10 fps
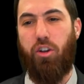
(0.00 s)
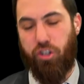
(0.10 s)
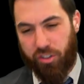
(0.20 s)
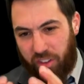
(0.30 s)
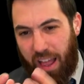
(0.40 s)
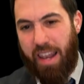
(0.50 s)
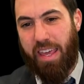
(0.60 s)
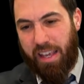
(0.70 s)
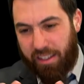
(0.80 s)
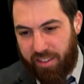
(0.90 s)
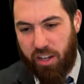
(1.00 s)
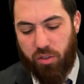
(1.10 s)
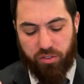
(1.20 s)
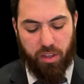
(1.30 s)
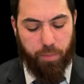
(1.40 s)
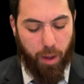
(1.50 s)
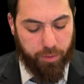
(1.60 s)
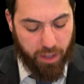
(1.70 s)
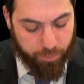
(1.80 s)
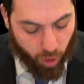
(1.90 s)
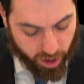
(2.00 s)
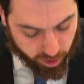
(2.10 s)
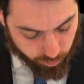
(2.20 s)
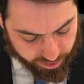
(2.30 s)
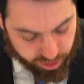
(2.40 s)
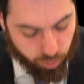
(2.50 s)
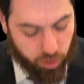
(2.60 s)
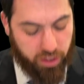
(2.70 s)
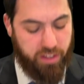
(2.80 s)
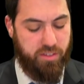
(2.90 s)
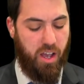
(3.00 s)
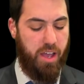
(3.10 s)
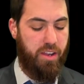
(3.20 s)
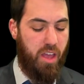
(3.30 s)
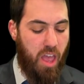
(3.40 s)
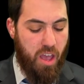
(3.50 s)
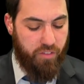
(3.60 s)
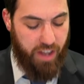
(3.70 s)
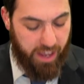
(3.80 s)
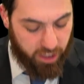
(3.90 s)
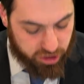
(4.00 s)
You're just letting it continuously bubble and boil with the wool inside. Why